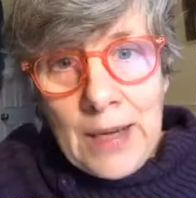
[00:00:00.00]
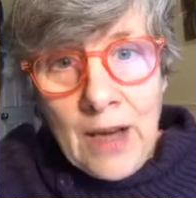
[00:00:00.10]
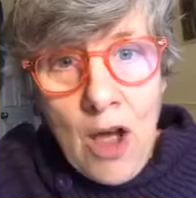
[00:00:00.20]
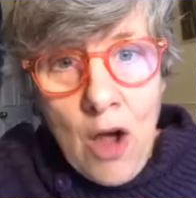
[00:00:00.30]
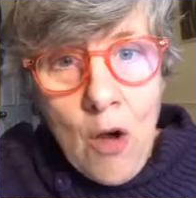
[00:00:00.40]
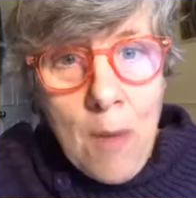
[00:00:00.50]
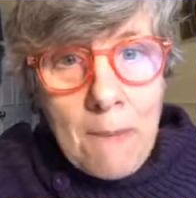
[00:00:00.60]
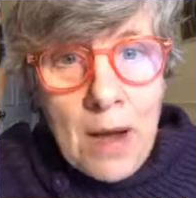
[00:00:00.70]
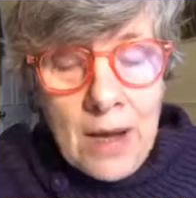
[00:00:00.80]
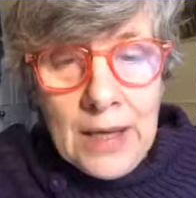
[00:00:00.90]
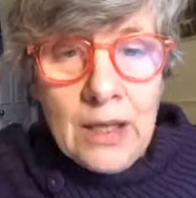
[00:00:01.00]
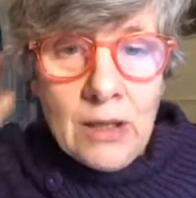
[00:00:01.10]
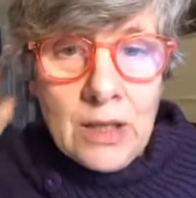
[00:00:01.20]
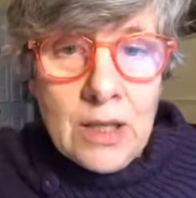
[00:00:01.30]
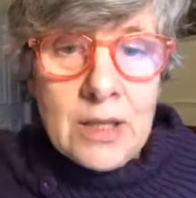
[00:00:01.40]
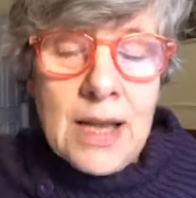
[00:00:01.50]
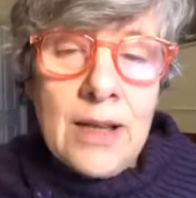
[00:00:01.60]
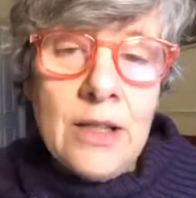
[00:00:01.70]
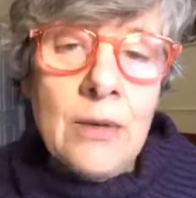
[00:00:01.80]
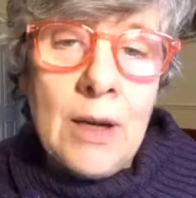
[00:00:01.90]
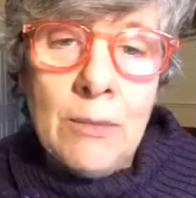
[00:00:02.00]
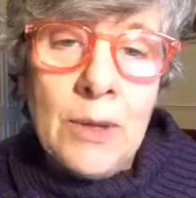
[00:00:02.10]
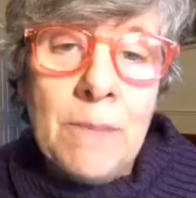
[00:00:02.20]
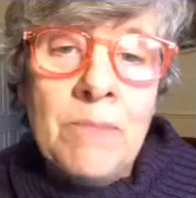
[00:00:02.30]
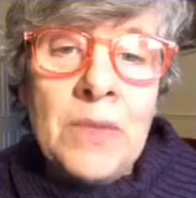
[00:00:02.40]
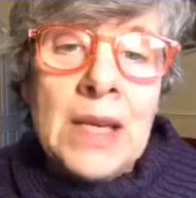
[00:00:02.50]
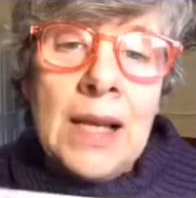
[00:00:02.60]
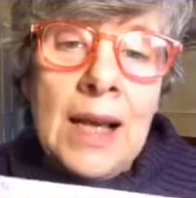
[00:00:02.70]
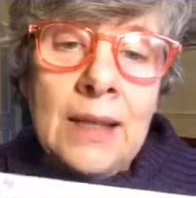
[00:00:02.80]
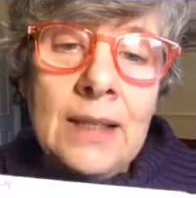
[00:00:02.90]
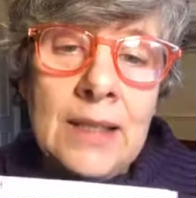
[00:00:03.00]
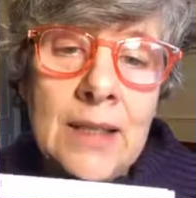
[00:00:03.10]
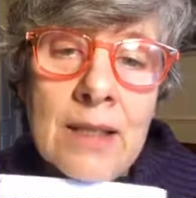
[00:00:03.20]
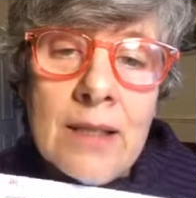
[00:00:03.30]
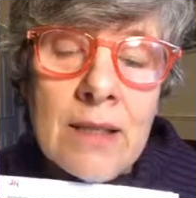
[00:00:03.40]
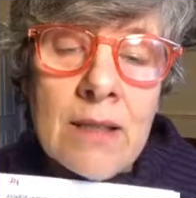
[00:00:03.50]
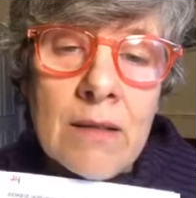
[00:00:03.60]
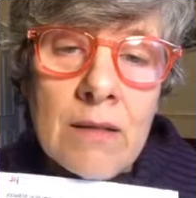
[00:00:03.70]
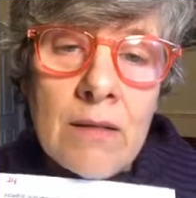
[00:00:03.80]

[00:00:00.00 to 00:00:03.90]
and oh my goodness, how do you help them? And this is